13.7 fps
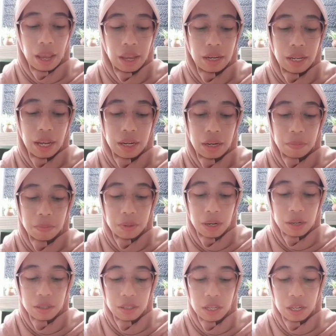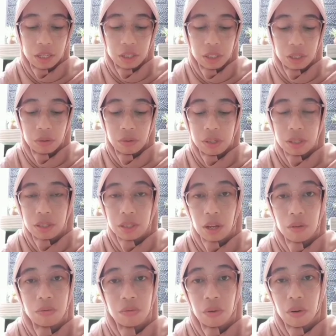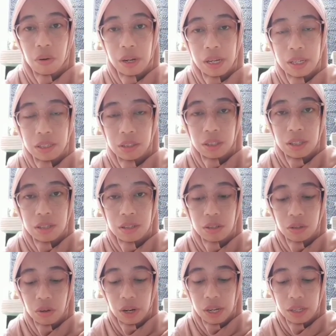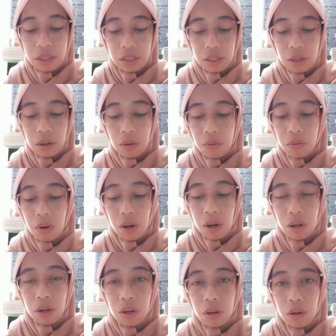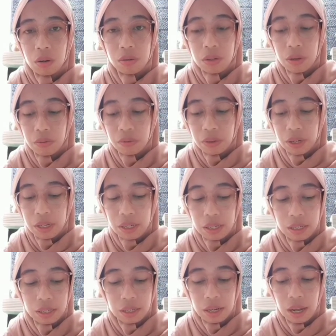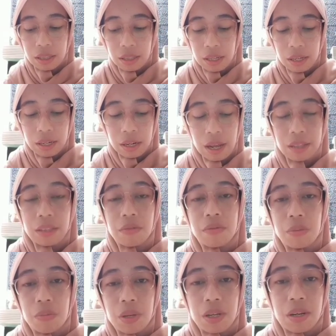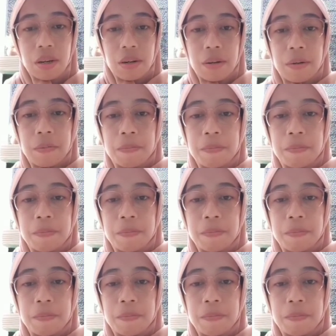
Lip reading: Any other pronunciation will sound foreign, strange, wrong, or different in a native speaker.